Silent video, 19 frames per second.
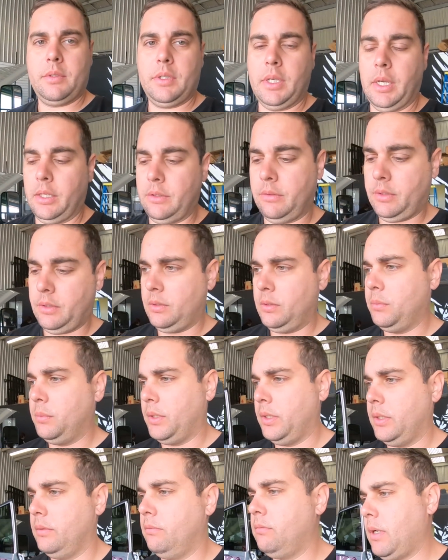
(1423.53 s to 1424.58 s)
gathering all
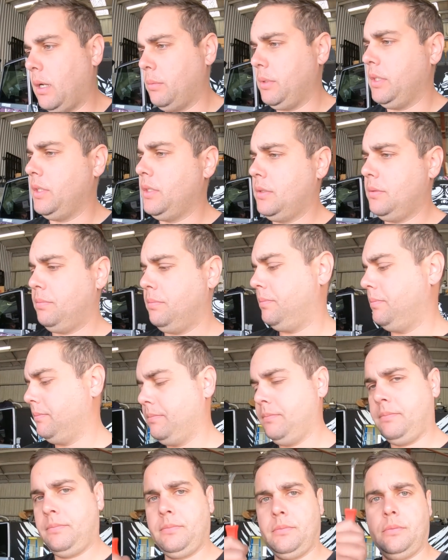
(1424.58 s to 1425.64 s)
my rubbish
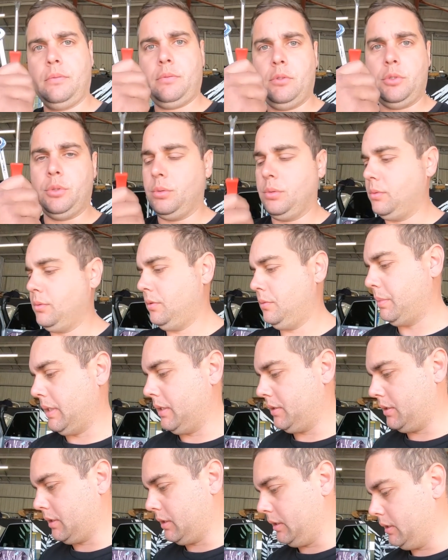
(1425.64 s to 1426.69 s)
tools
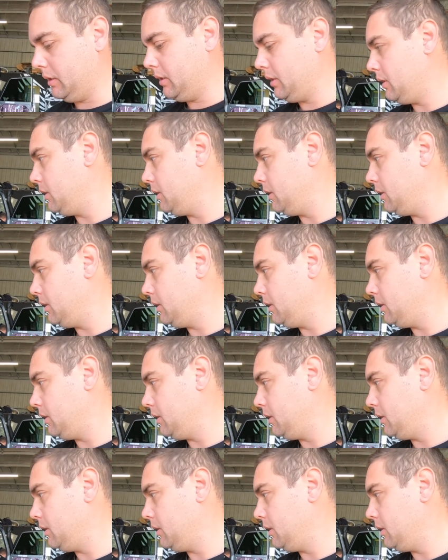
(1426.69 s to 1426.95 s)
basically,